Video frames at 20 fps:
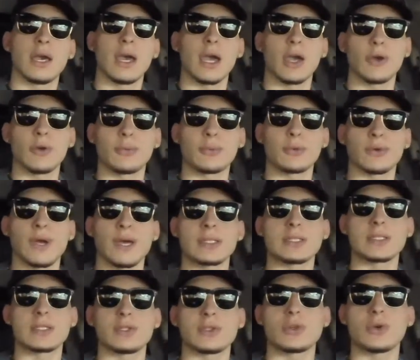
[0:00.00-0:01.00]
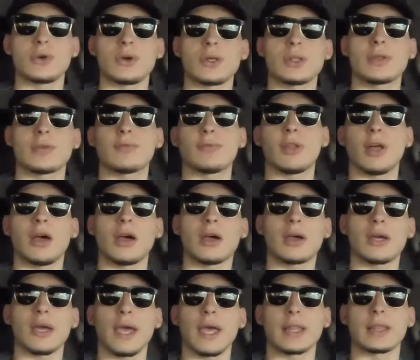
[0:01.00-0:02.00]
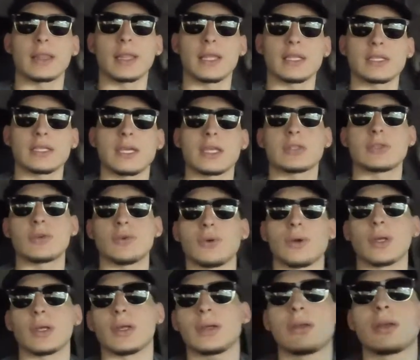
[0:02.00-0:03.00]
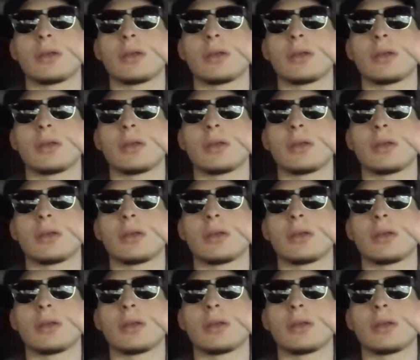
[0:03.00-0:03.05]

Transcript: I hope you guys enjoy the vlog, and let's get to it.